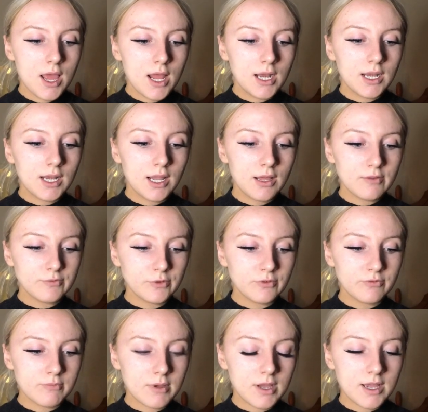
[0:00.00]
love
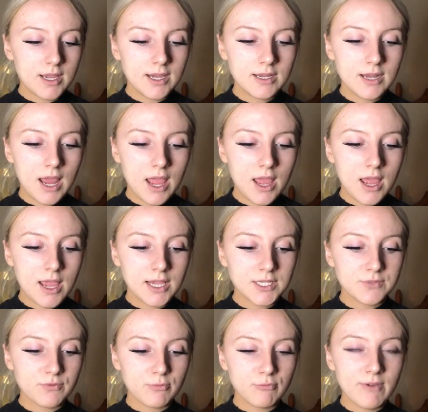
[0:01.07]
of mine. It's
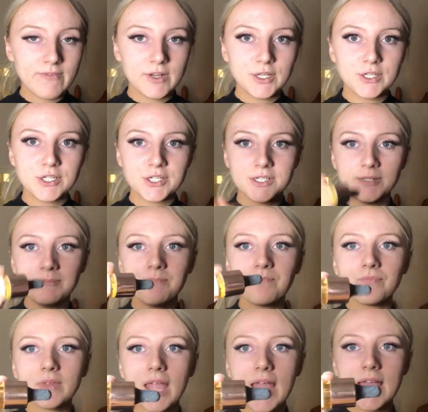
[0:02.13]
from Revolution
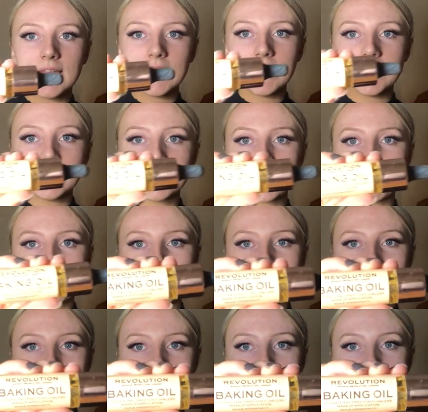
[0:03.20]
and it's
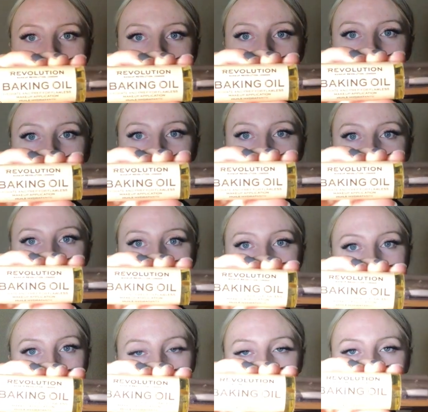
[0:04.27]
basically a
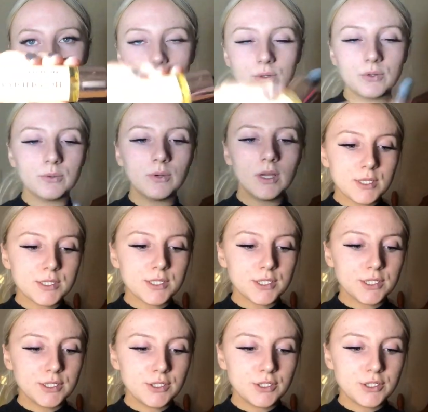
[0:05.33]
baking oil. So
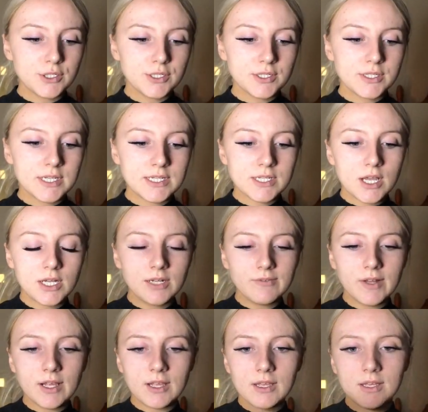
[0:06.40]
you just, it's kind of
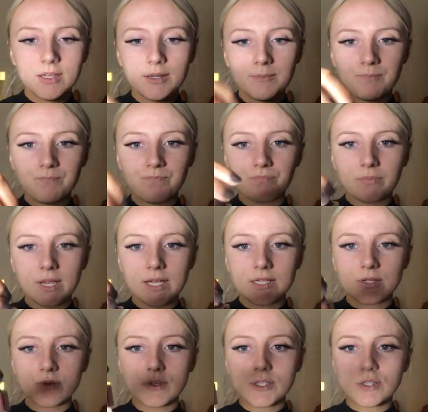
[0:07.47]
like it's
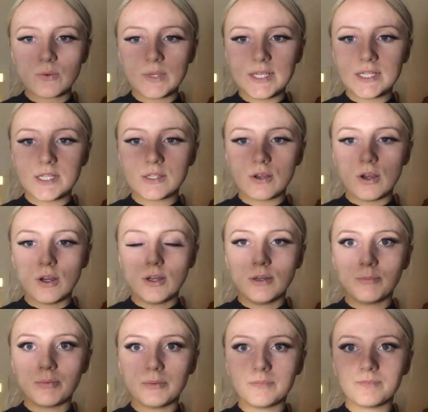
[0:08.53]
got a squeezy
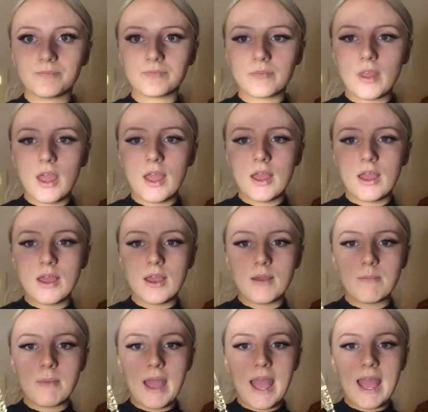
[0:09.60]
top,
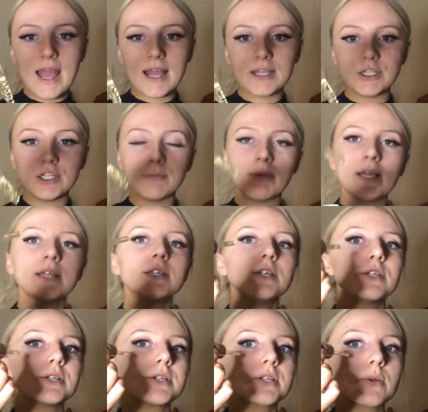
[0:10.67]
and you basically
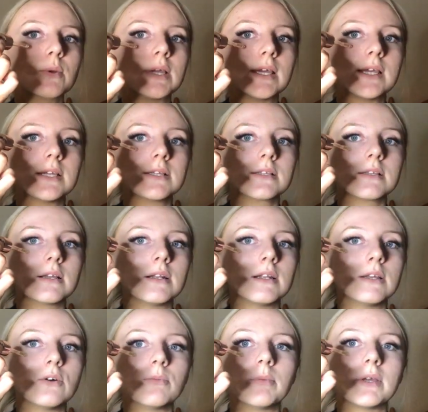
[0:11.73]
just squeeze a
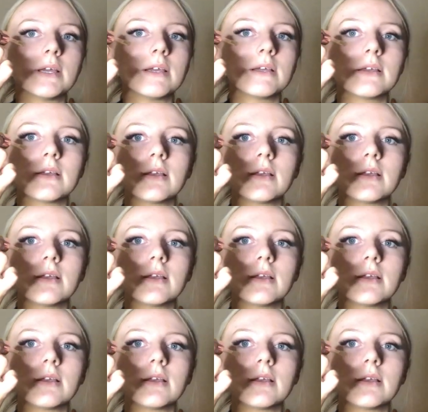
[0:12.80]
little bit